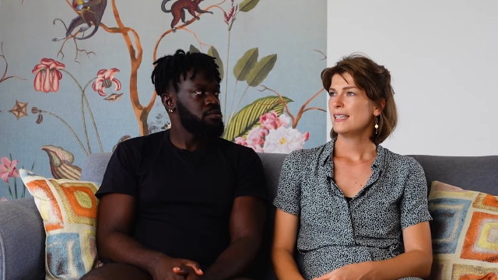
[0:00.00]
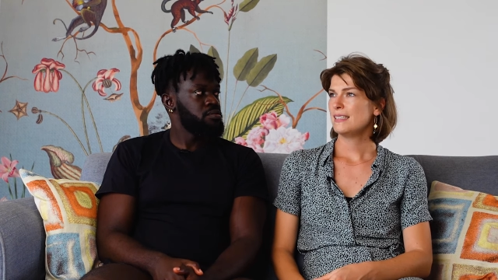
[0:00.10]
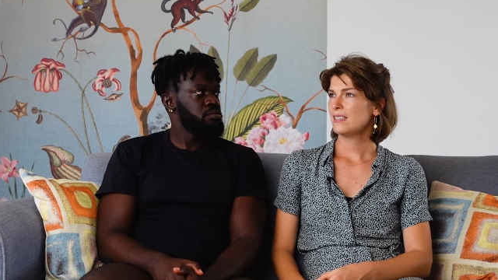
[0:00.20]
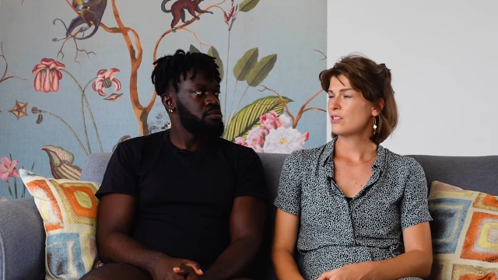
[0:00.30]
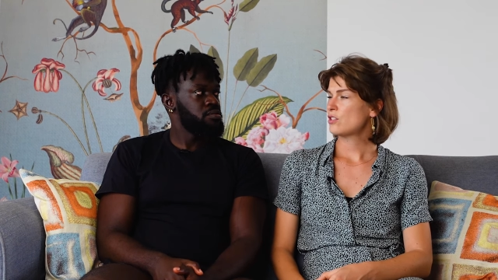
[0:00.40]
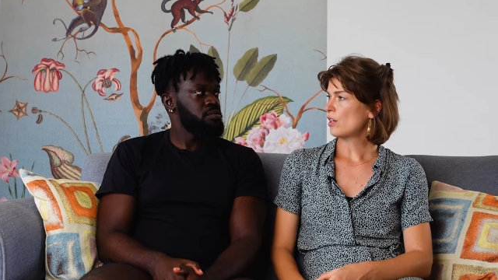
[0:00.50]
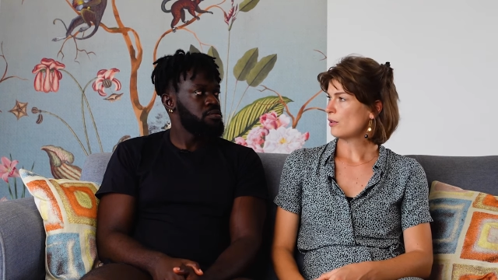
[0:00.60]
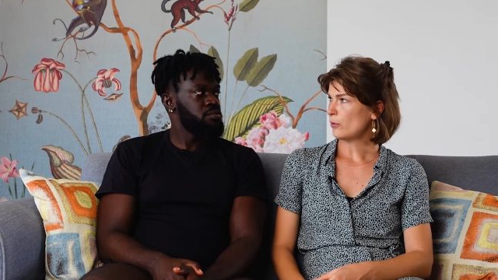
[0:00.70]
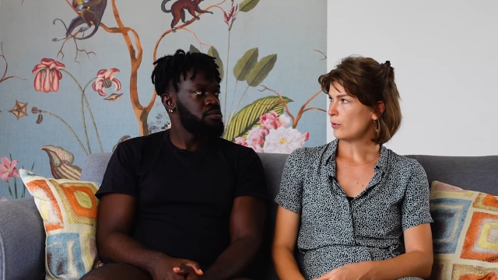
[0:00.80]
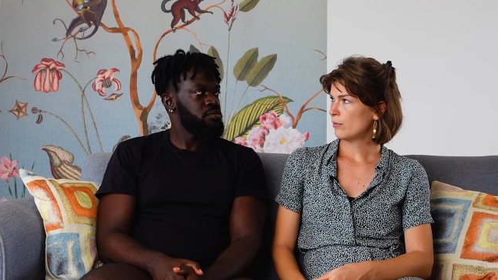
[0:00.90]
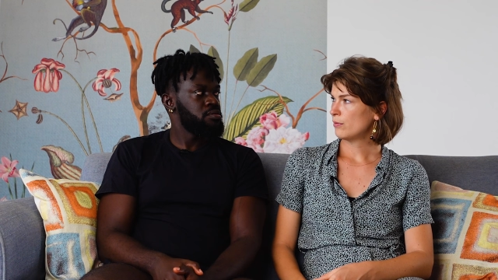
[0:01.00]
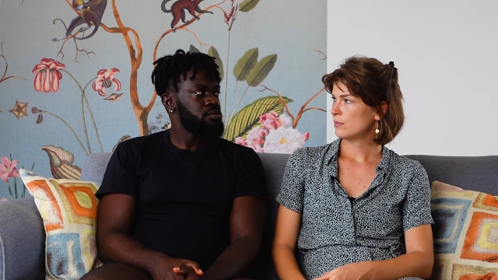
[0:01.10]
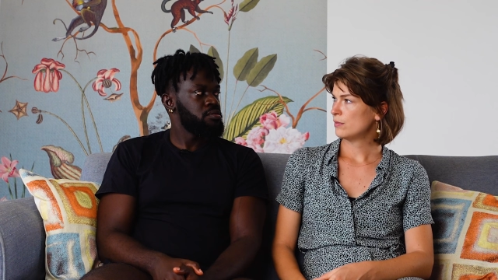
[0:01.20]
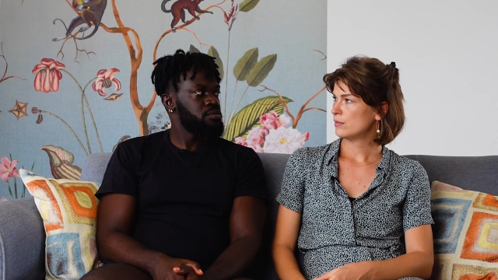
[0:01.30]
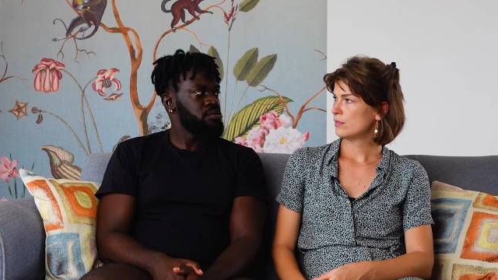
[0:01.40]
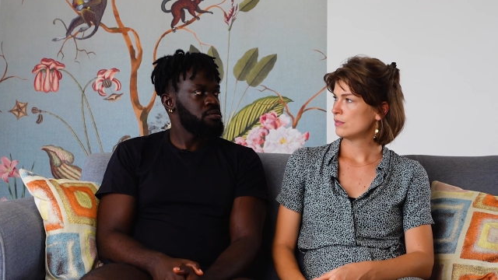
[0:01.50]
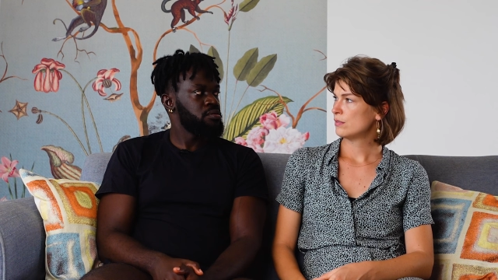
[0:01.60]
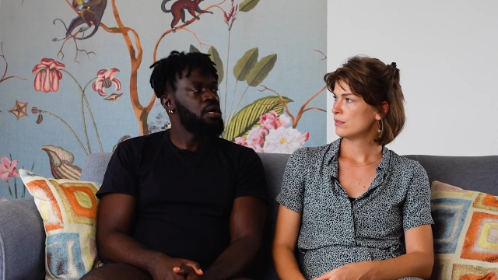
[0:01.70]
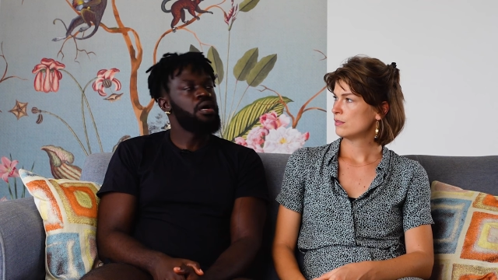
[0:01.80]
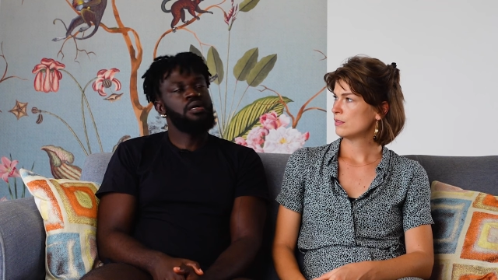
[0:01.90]
Speaker 1: It is subtle.
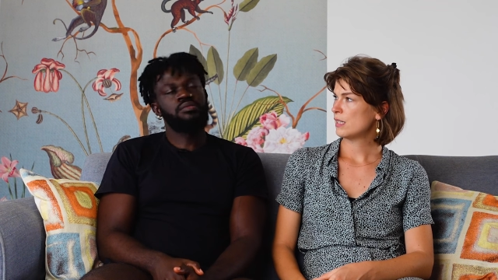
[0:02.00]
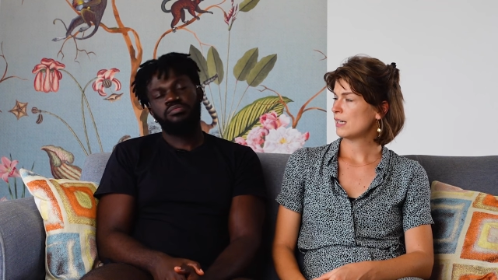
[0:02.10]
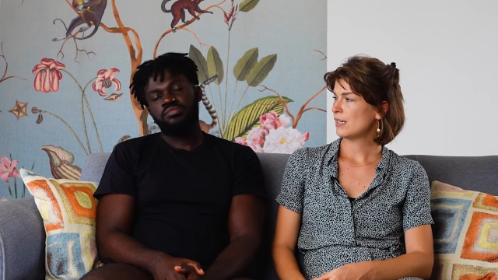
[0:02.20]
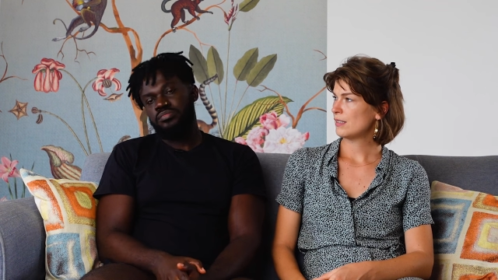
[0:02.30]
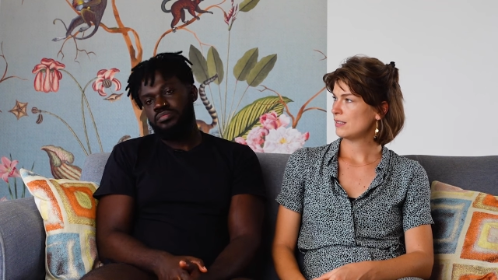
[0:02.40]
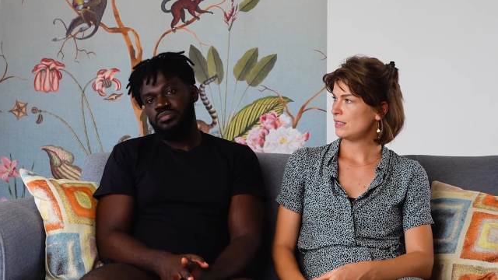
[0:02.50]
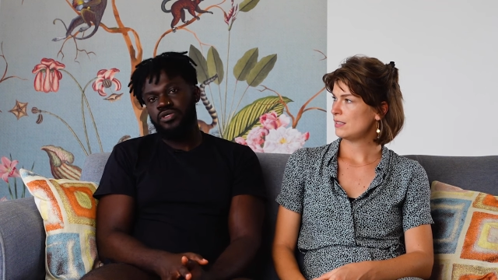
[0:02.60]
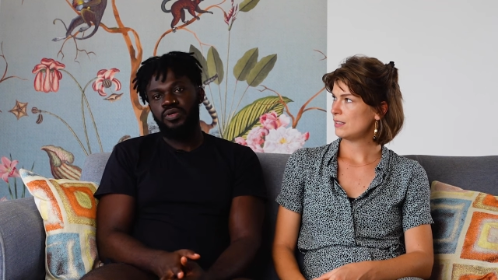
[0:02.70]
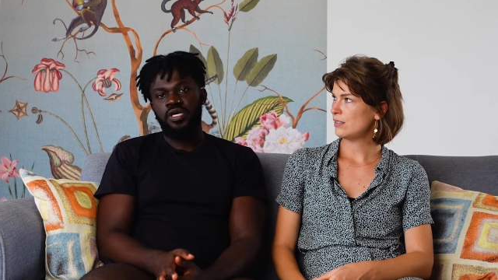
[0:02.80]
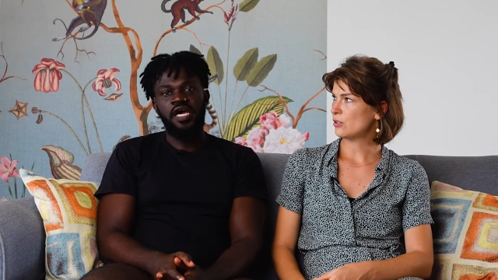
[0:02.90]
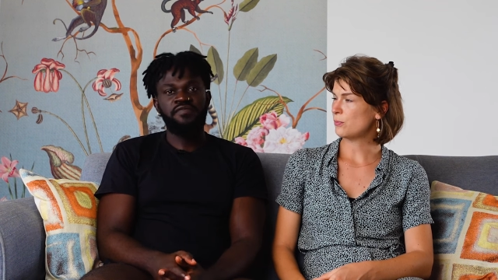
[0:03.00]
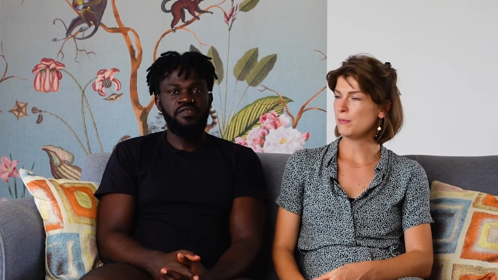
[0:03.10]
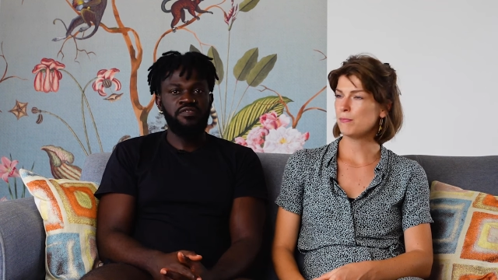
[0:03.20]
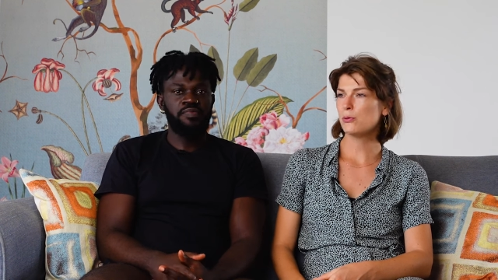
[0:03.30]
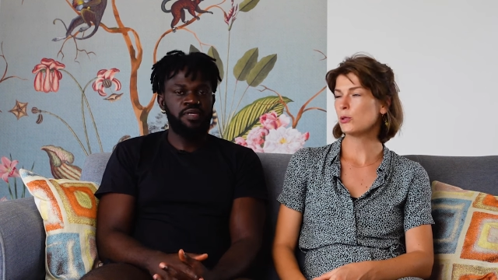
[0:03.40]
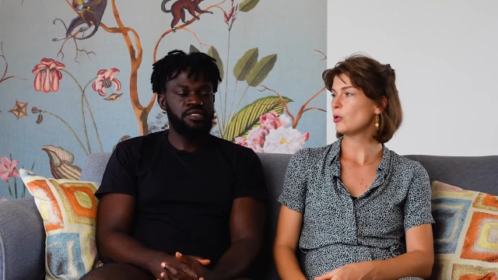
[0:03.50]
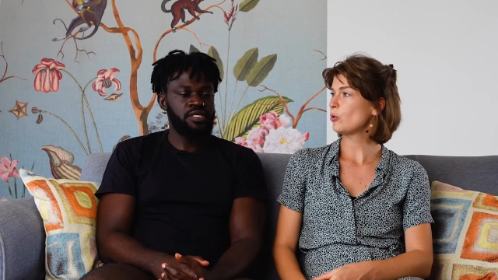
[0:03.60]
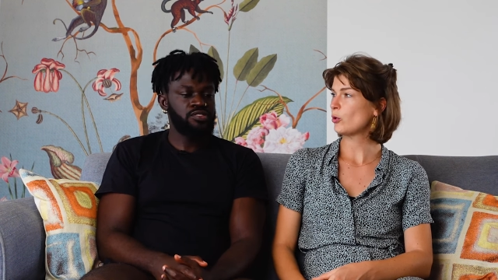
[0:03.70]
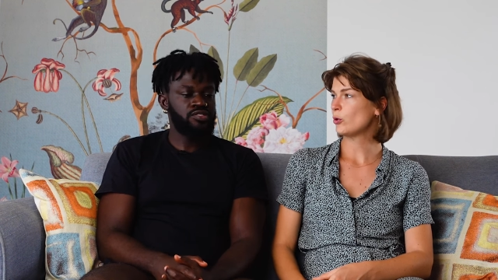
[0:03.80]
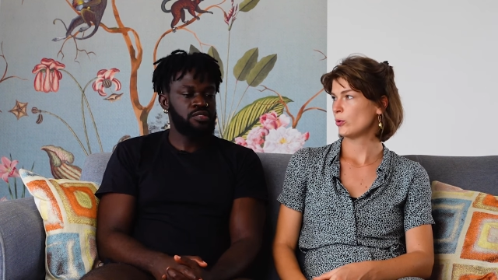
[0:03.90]
Speaker 2: Ah, okay. So I've never paid
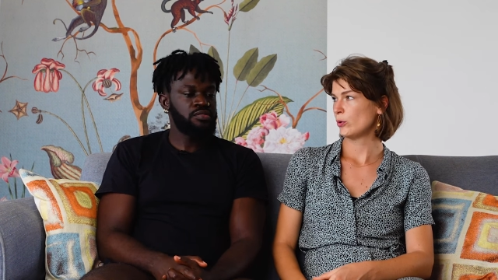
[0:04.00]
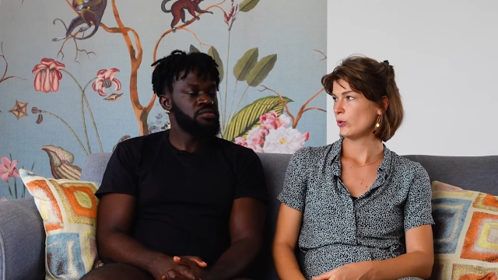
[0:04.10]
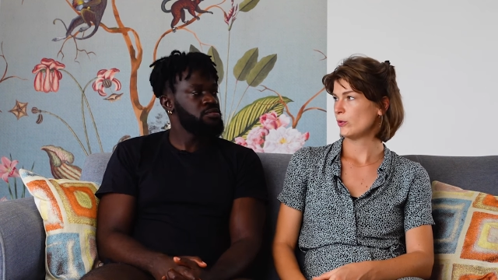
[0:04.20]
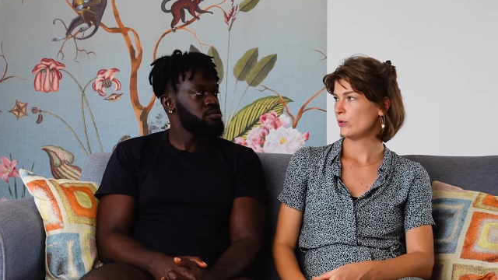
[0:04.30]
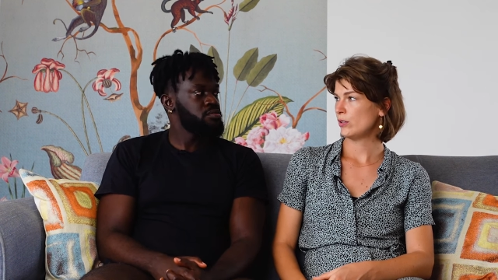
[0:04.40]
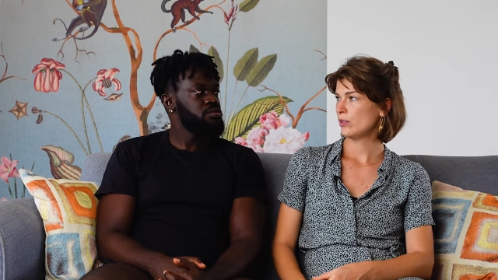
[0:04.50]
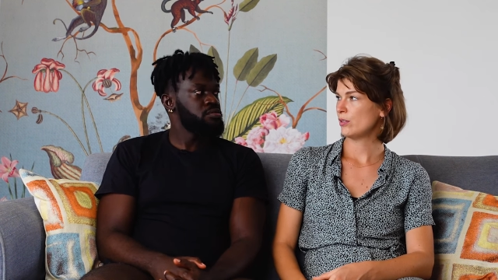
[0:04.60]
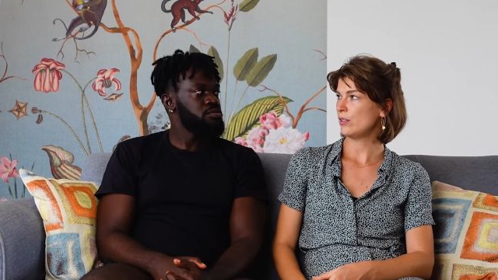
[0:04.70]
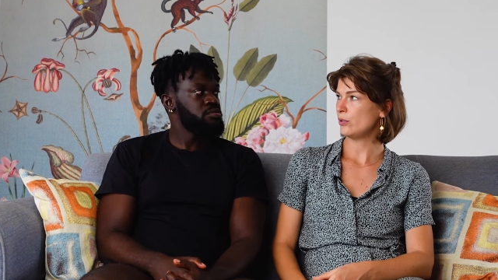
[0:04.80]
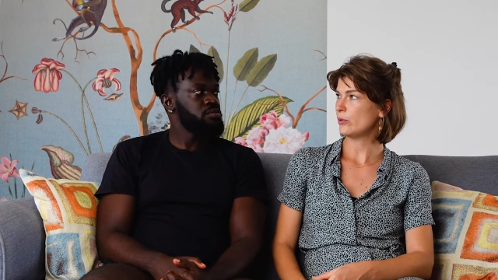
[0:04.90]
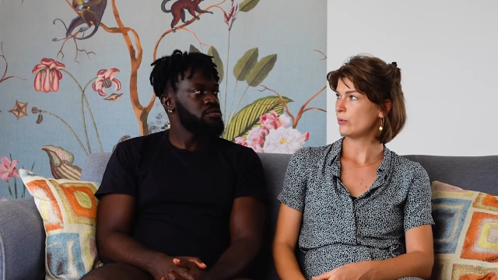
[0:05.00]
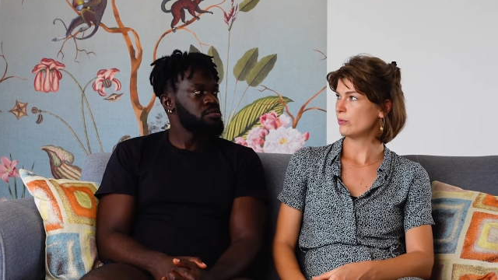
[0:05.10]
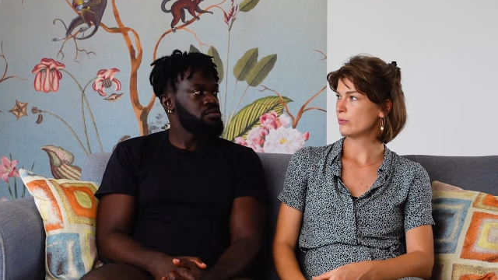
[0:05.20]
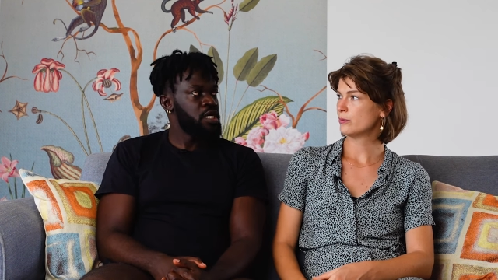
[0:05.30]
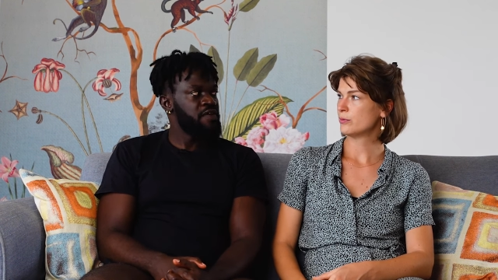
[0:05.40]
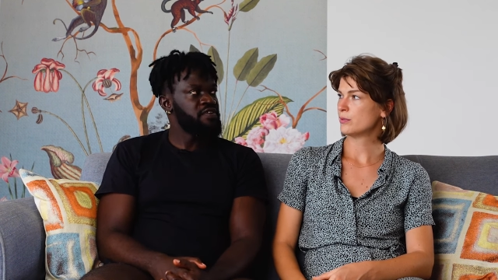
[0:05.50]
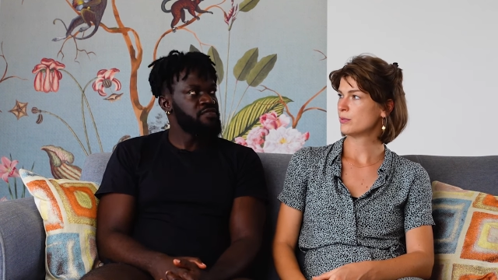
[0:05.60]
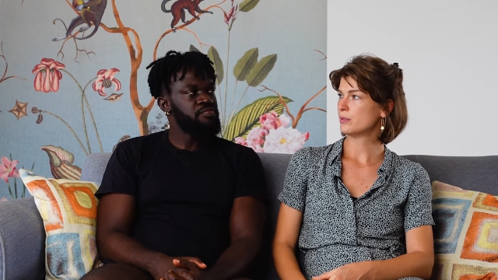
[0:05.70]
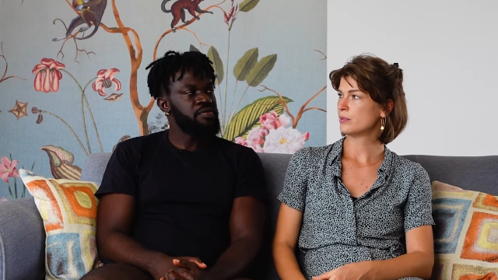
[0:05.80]
look, attention. You know. I've never